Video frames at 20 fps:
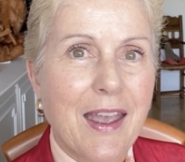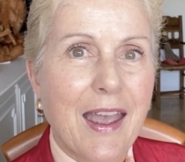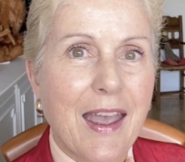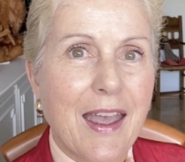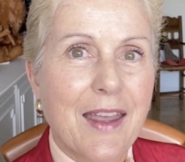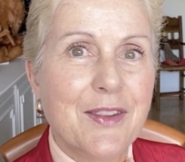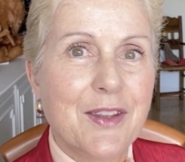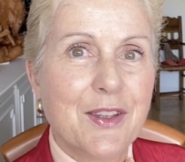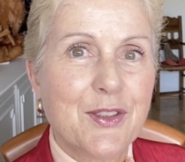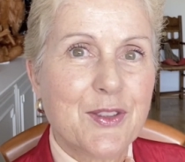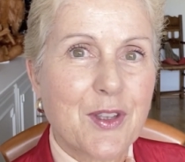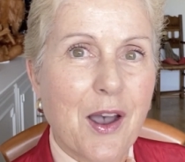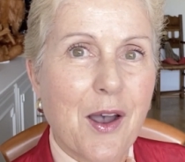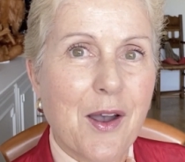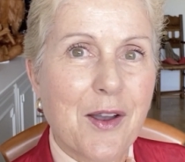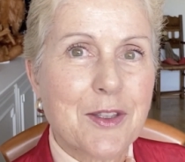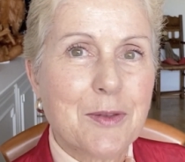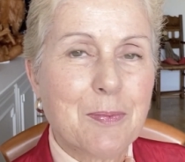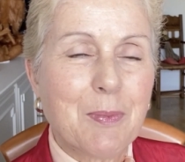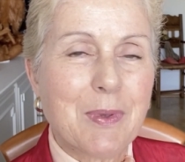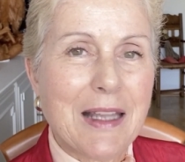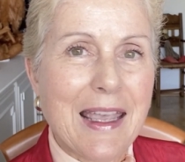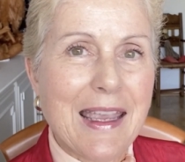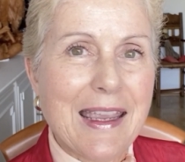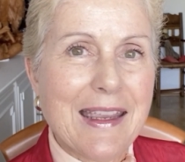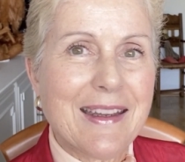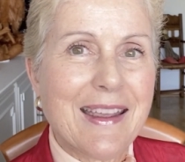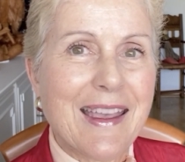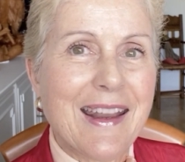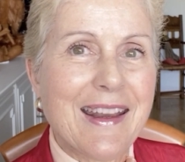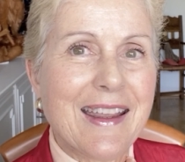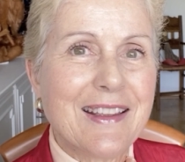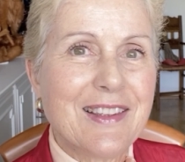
and the song is played at